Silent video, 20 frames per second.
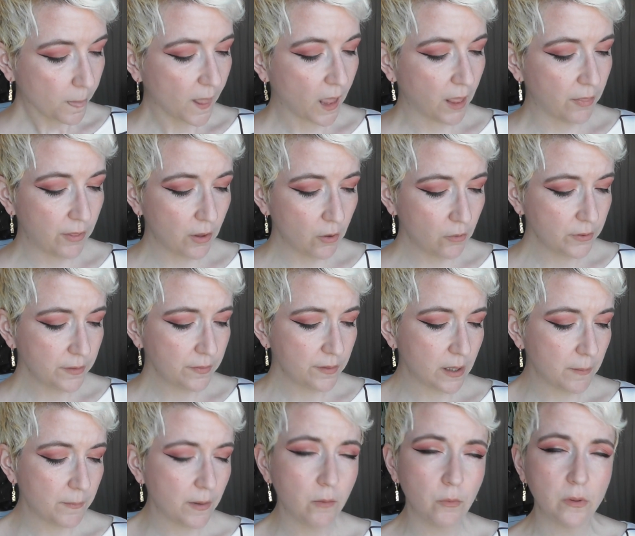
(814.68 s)
The only thing,
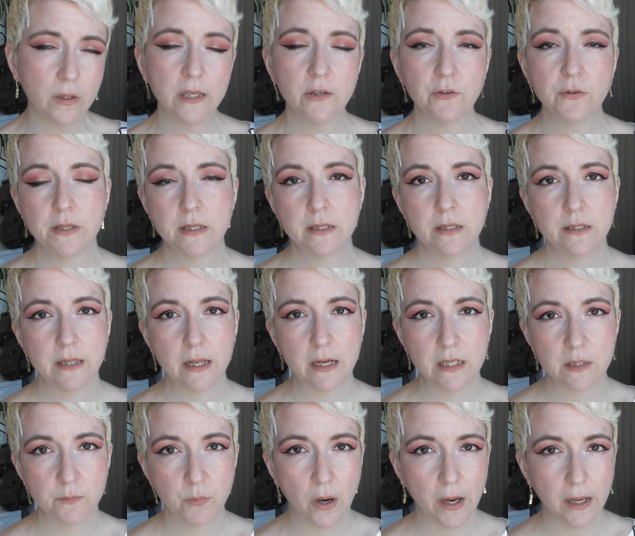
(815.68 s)
I'm not really interested in the setting
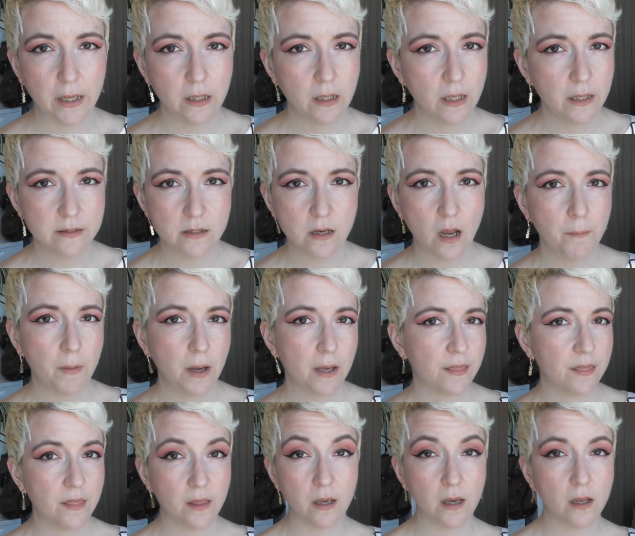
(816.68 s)
spray. It's not my
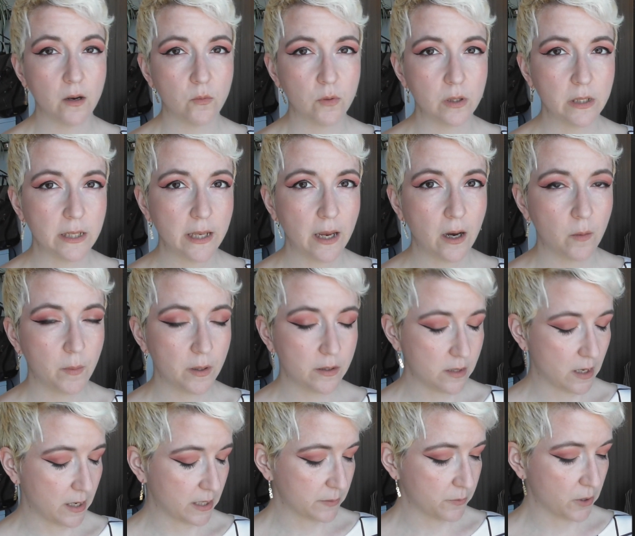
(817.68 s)
thing. I don't really care about
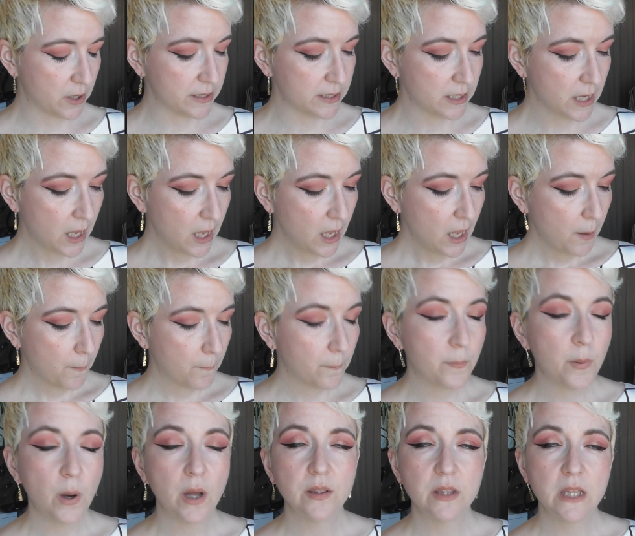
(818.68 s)
setting sprays.
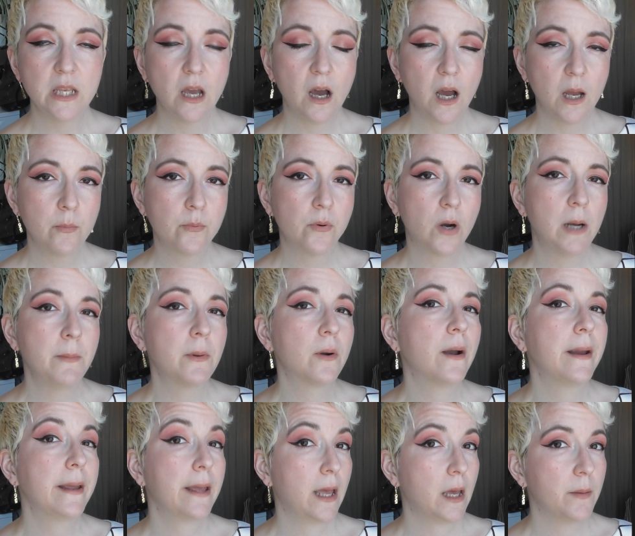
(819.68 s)
But the eye primer
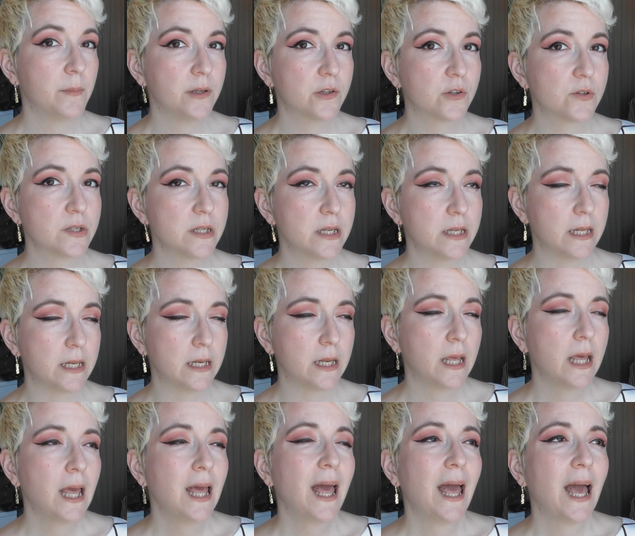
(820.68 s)
I am interested in.
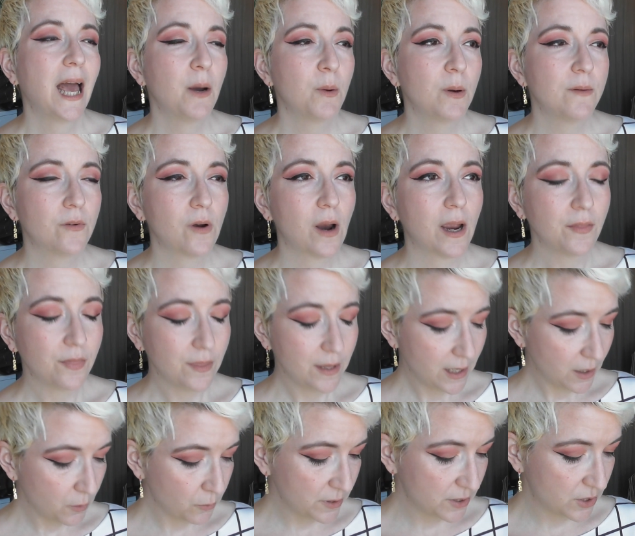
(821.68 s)
However, I think
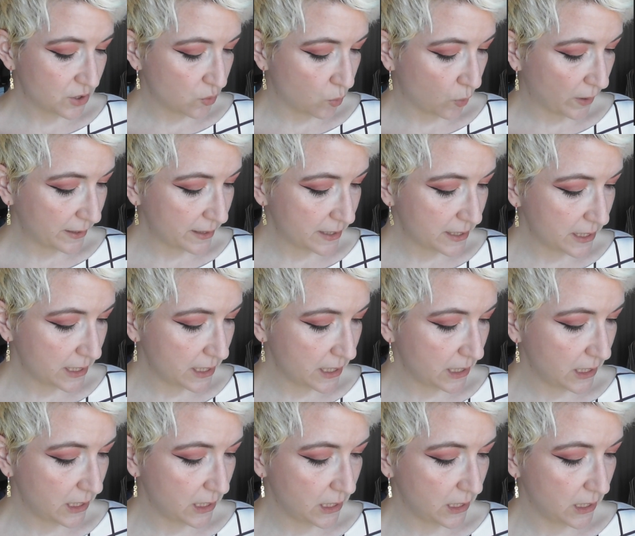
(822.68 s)
it was
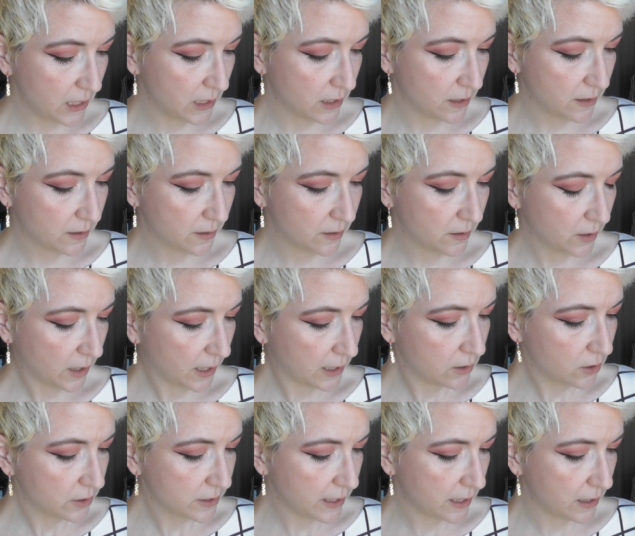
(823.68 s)
I
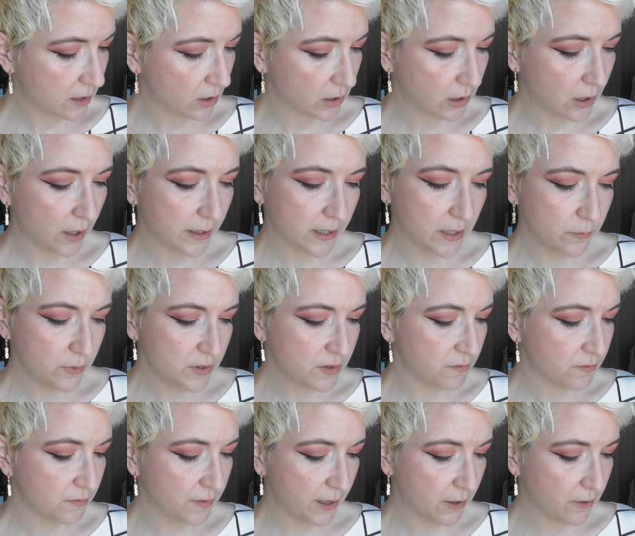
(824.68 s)
looked at it online. It was
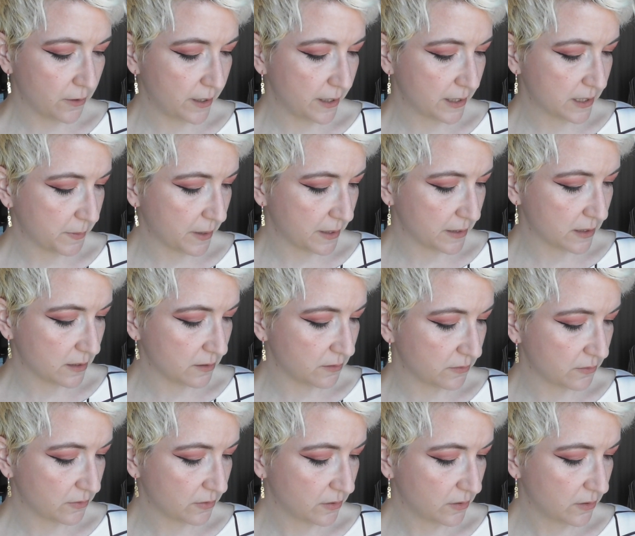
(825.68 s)
very expensive.